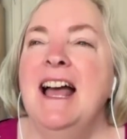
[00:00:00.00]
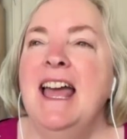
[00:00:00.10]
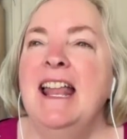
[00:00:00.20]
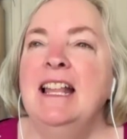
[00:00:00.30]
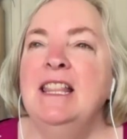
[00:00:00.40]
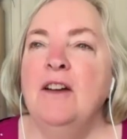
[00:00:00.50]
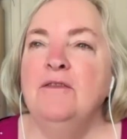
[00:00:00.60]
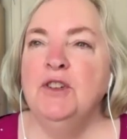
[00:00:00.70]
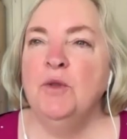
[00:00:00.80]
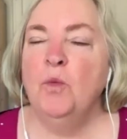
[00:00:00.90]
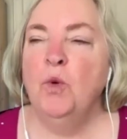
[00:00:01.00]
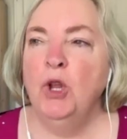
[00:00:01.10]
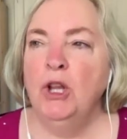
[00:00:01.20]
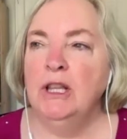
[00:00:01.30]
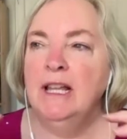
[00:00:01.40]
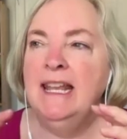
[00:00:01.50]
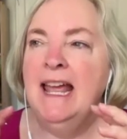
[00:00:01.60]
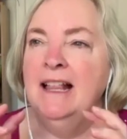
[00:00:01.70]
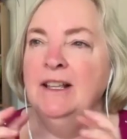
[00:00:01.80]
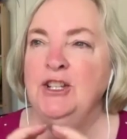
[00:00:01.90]
and I loved your wool
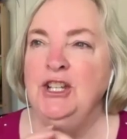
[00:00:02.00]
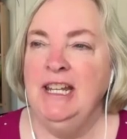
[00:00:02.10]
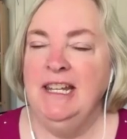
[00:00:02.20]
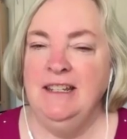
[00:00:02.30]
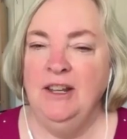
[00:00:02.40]
analogy,